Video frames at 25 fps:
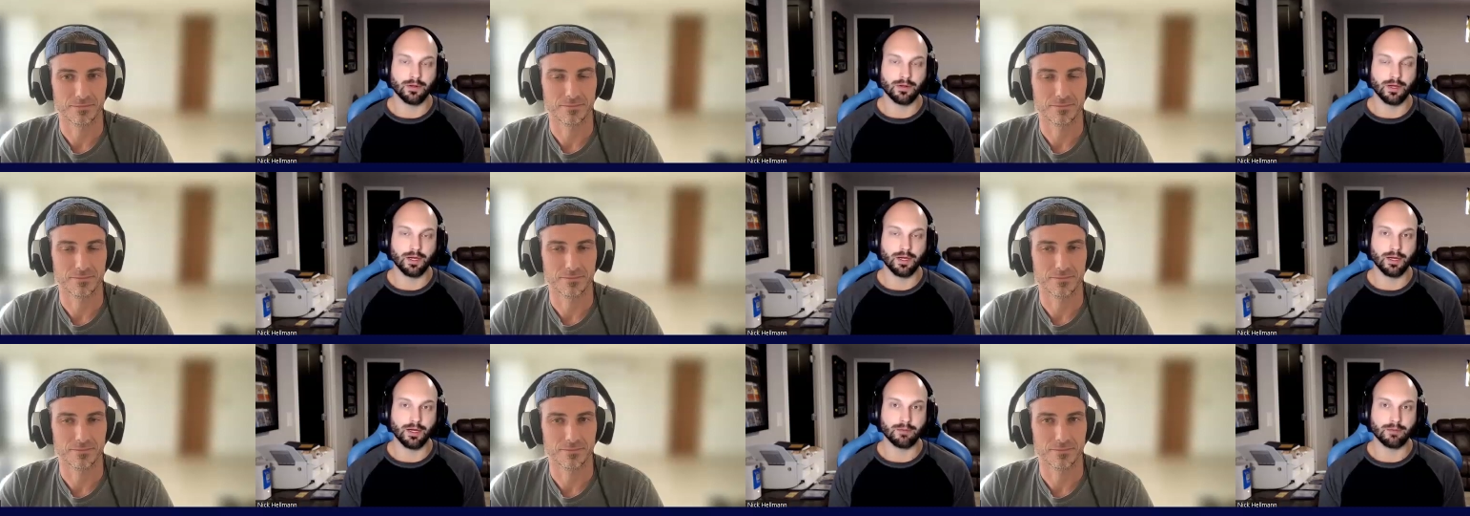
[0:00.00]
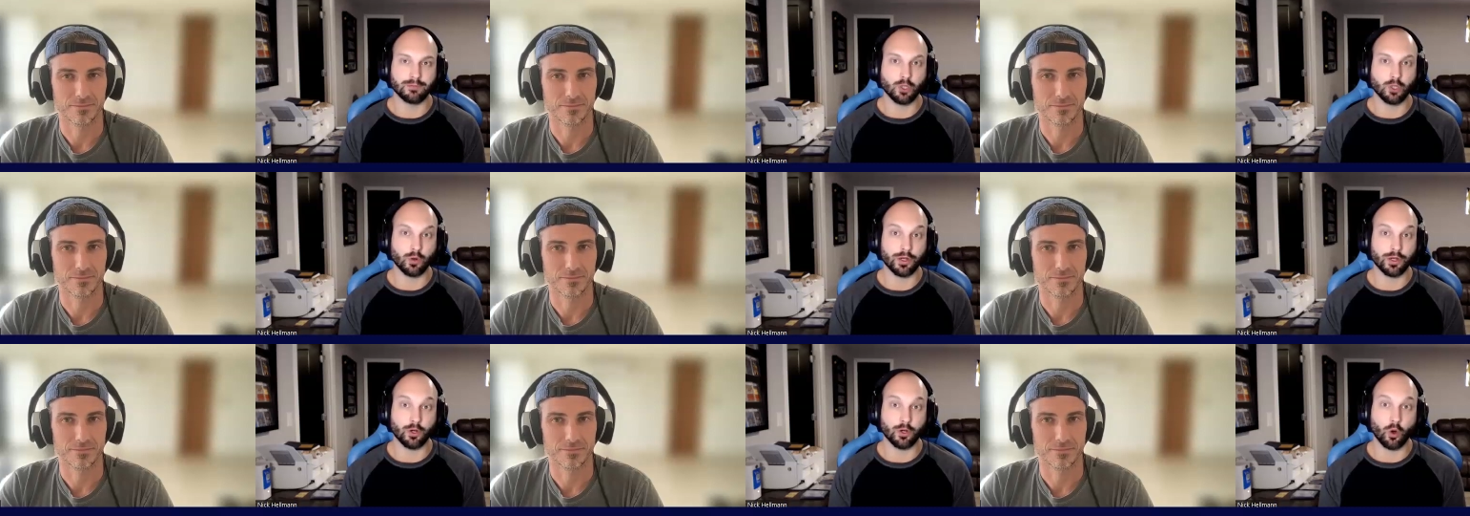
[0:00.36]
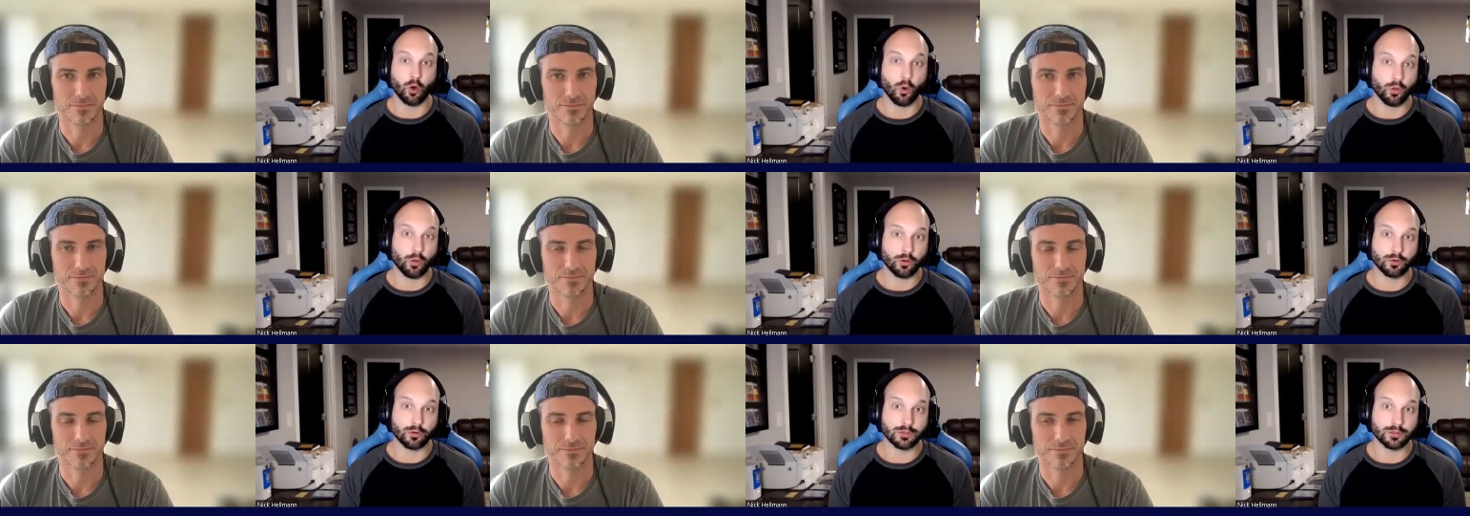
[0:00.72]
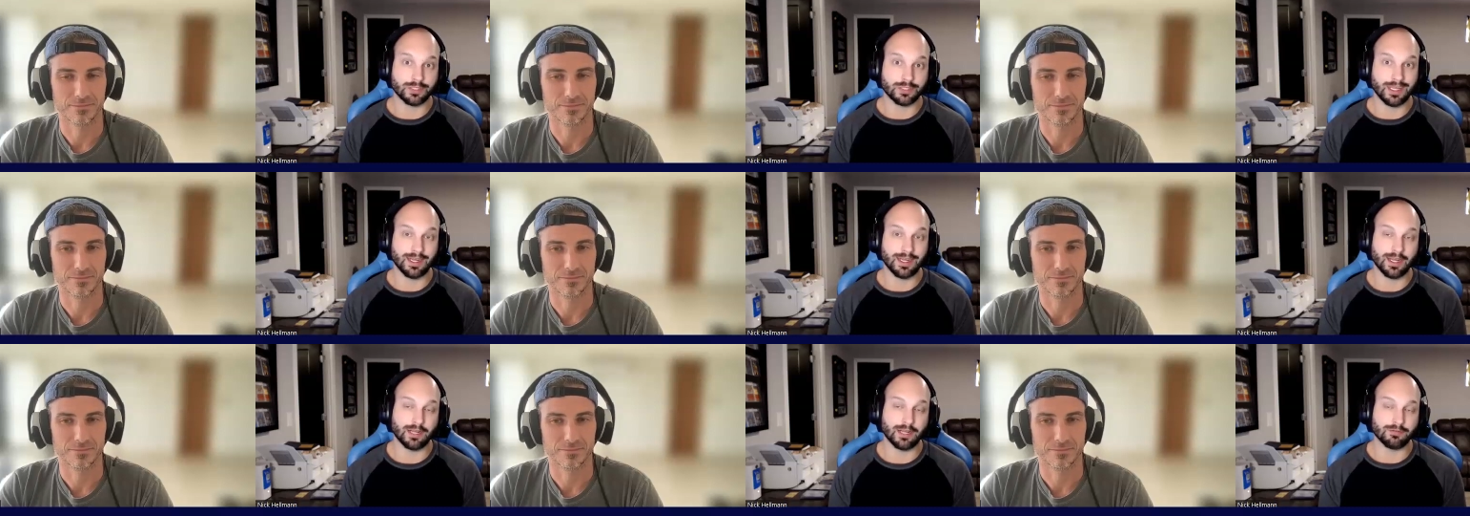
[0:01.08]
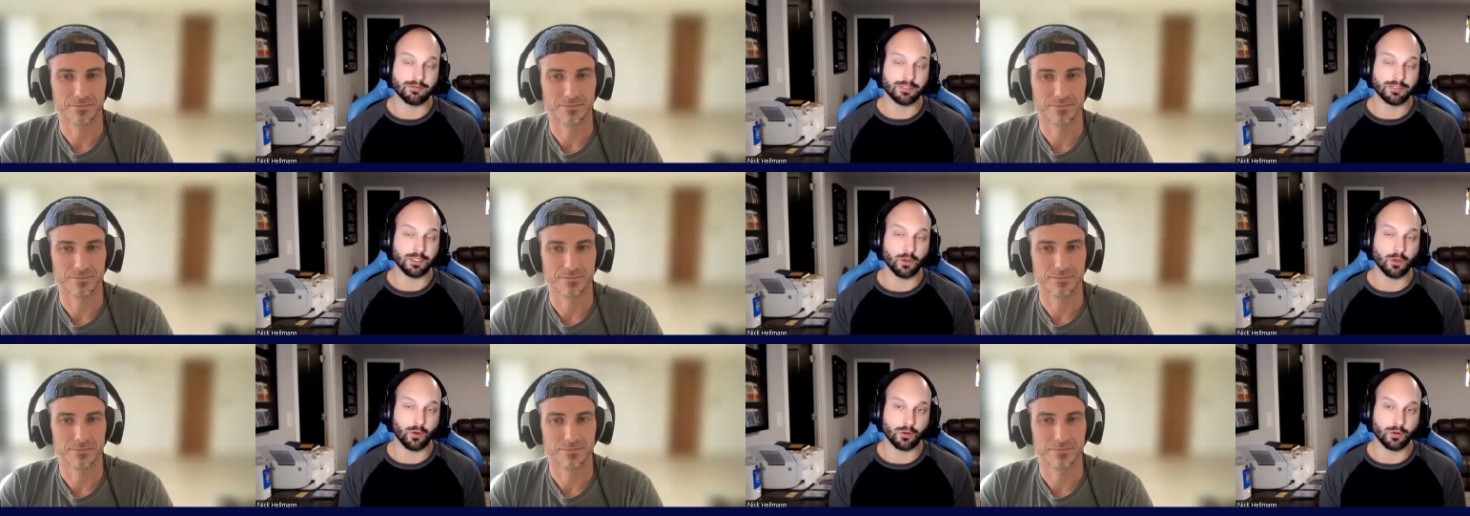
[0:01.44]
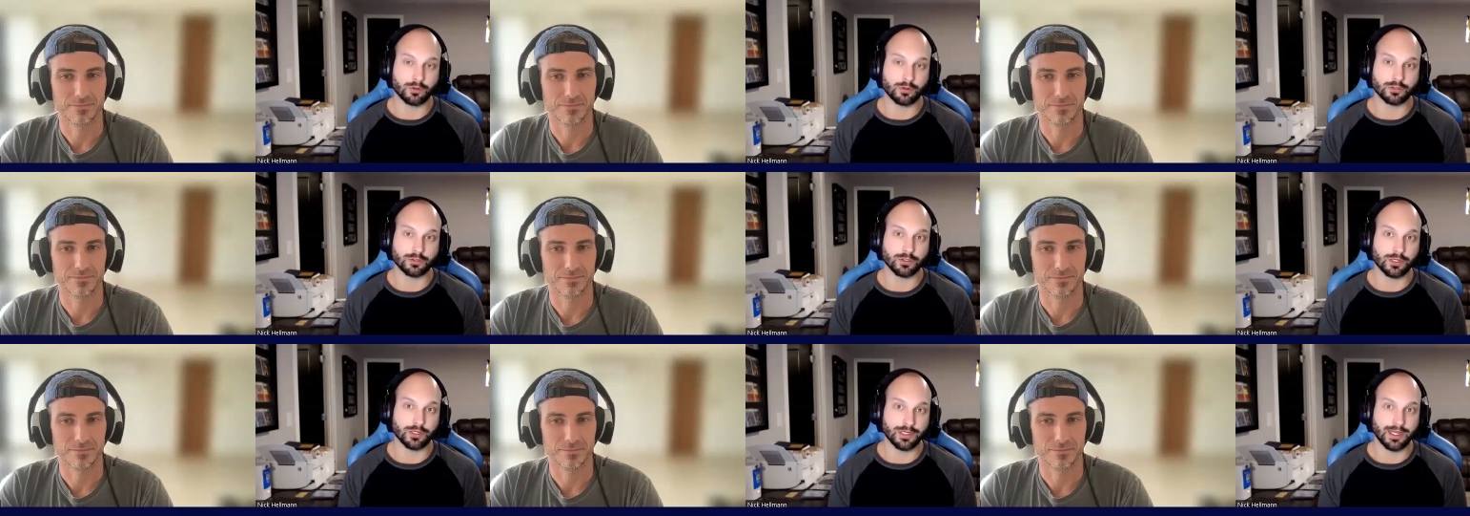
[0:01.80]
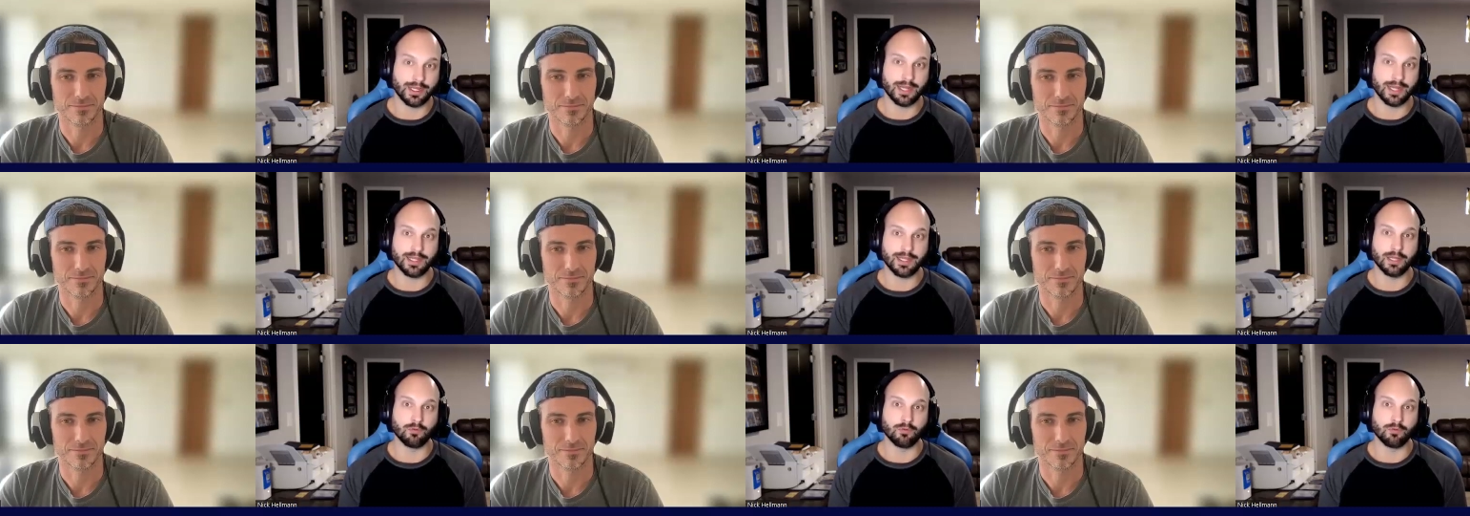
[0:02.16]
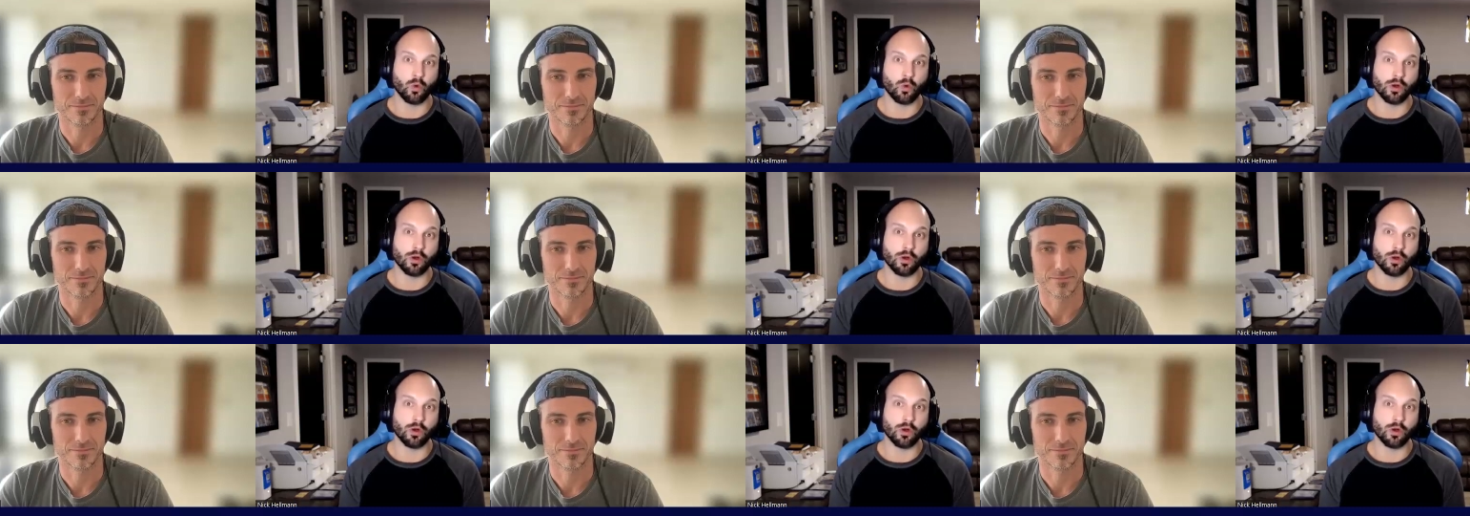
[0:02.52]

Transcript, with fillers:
Speaker 1: um, token holders and NFT holders are going to kind of get